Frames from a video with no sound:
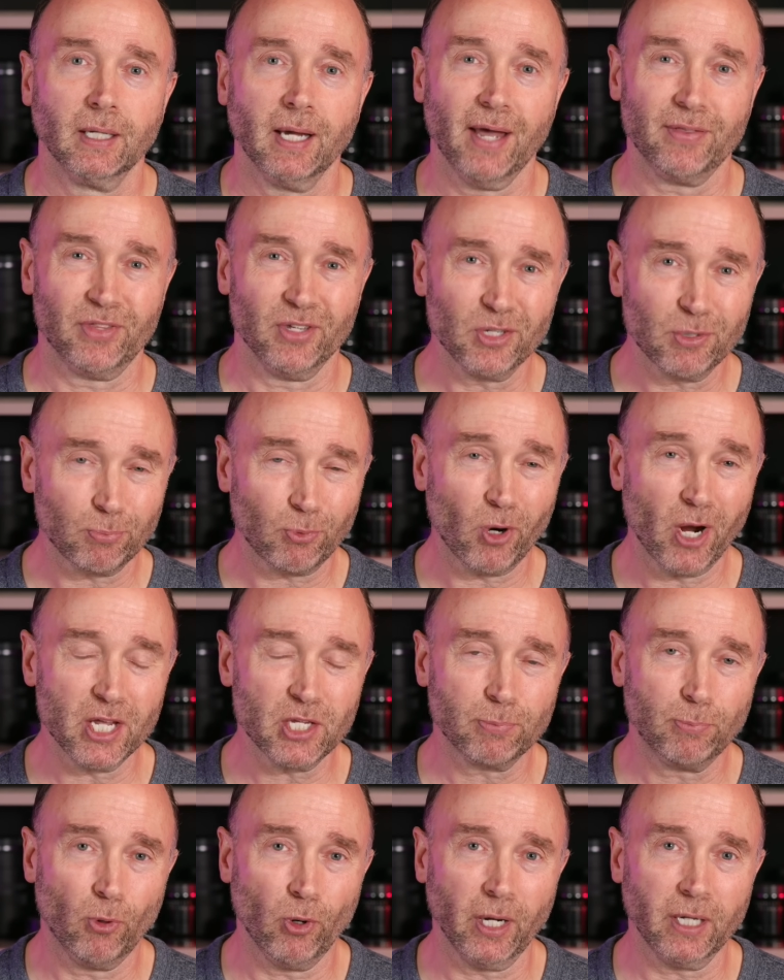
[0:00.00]
at this
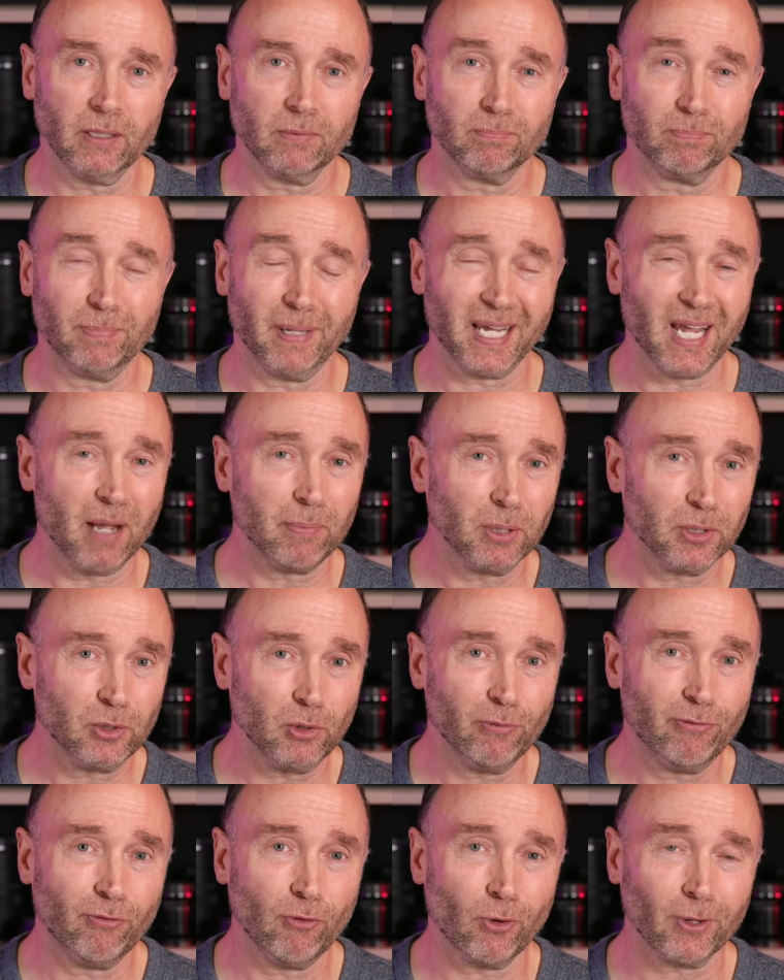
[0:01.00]
price point, being able to
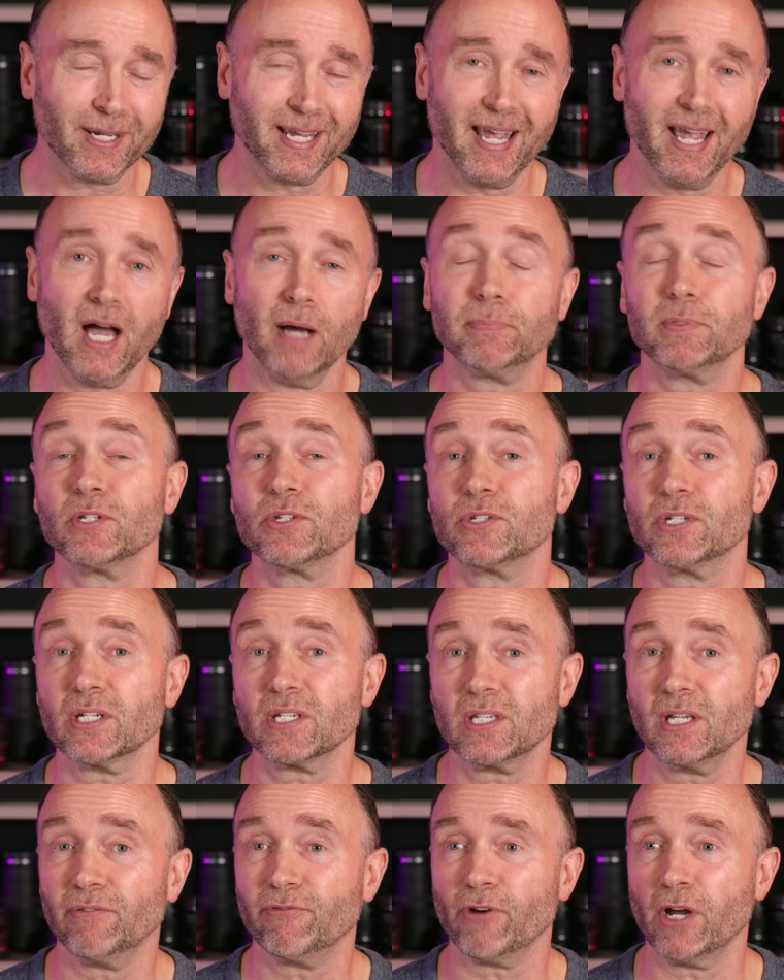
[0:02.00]
do 4K up to
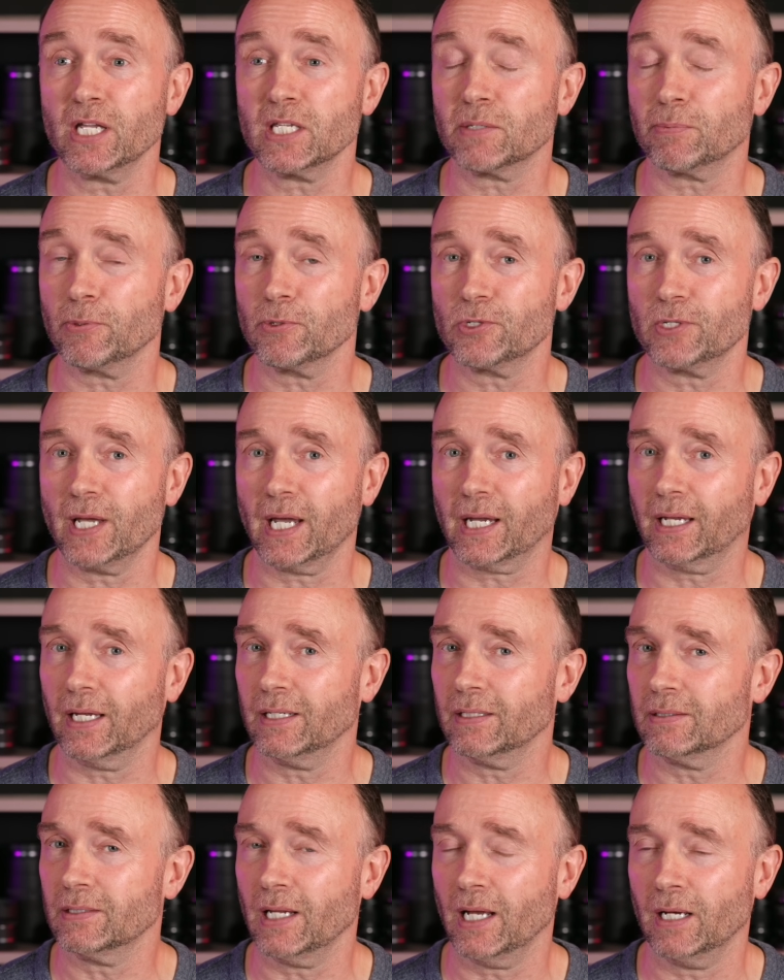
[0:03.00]
60 frames per second,